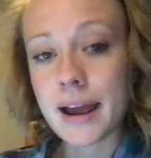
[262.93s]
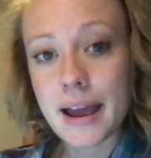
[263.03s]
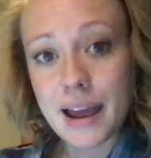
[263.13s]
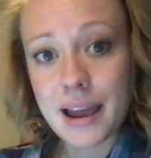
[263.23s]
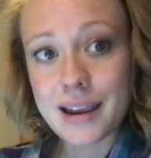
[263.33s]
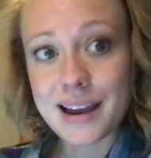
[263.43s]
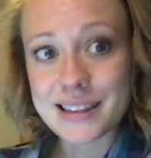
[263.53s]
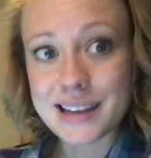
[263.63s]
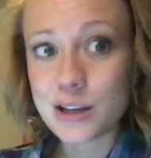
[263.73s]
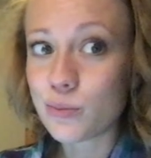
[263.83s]
Hey, I
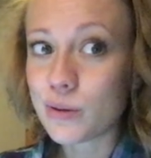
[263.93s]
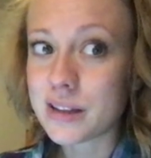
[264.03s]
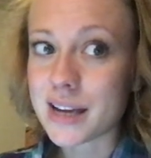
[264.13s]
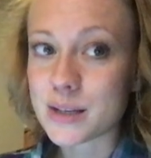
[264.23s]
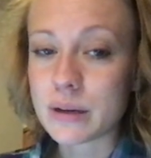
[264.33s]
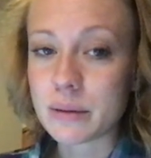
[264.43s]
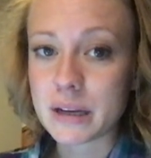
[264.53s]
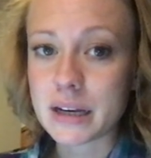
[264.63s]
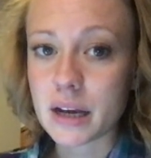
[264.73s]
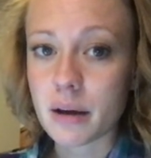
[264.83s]
think you mean that to be
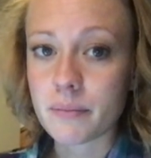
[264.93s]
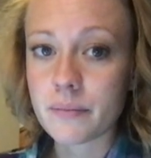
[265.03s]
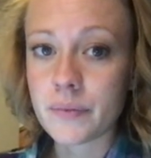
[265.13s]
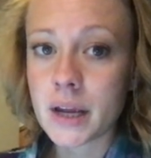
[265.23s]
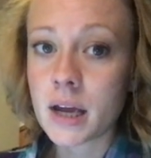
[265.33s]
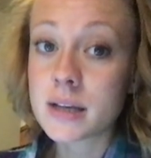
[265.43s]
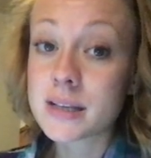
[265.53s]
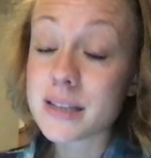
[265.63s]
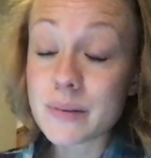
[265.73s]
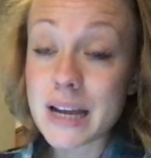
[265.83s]
medium.
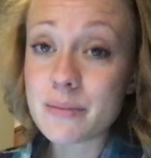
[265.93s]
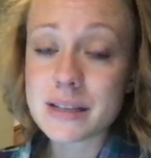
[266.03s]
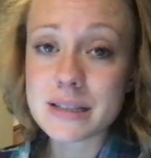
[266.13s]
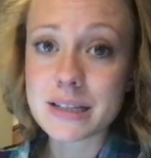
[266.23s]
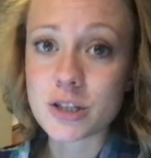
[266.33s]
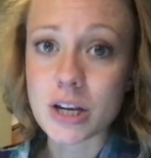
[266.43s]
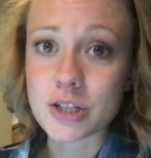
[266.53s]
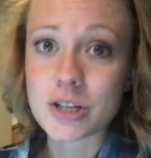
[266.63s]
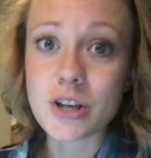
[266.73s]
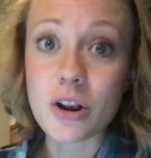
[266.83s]
Sometimes the
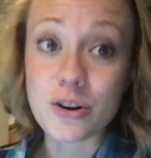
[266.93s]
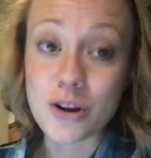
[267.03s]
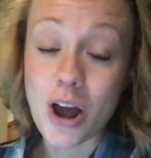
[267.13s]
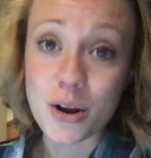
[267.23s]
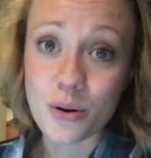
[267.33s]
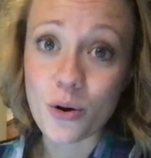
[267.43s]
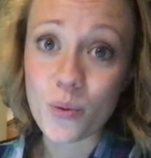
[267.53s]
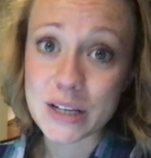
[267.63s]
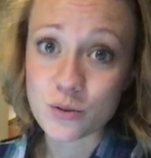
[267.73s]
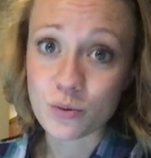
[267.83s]
suggestions are not
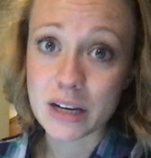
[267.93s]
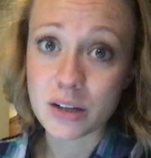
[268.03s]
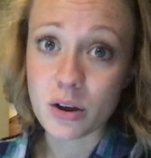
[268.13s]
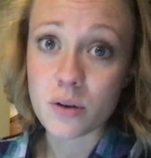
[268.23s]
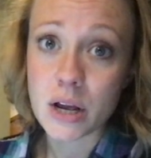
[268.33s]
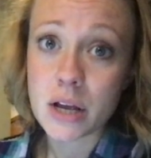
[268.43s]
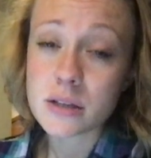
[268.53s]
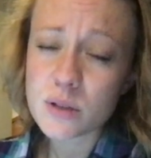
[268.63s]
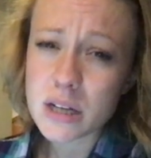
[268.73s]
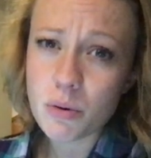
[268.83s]
always right though, so
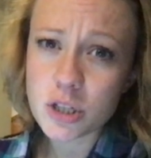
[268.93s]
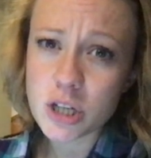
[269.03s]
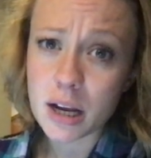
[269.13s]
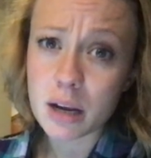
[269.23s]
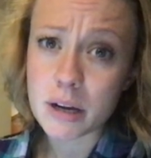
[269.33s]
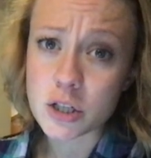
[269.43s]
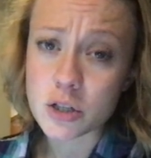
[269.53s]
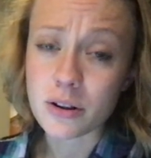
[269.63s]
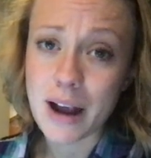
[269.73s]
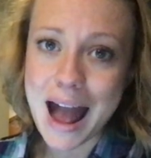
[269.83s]
double check and make sure
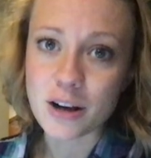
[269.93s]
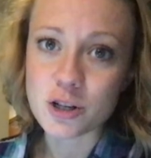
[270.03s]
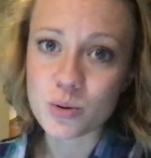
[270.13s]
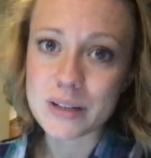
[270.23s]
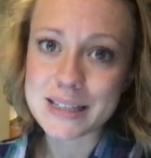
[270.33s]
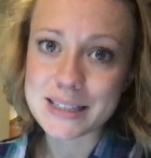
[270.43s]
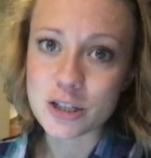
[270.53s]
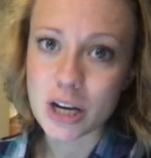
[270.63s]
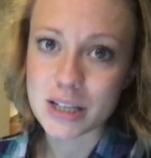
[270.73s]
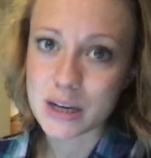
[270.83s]
they're actually
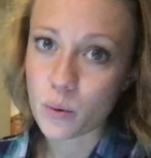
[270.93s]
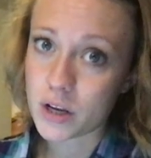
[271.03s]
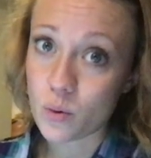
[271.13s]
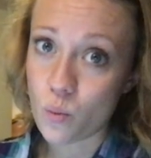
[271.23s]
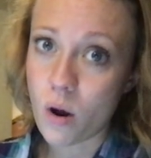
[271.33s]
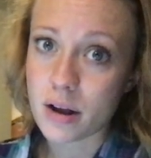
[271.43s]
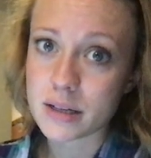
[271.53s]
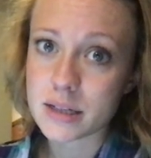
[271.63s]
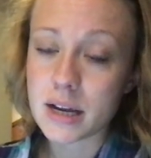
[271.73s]
suggesting what you want.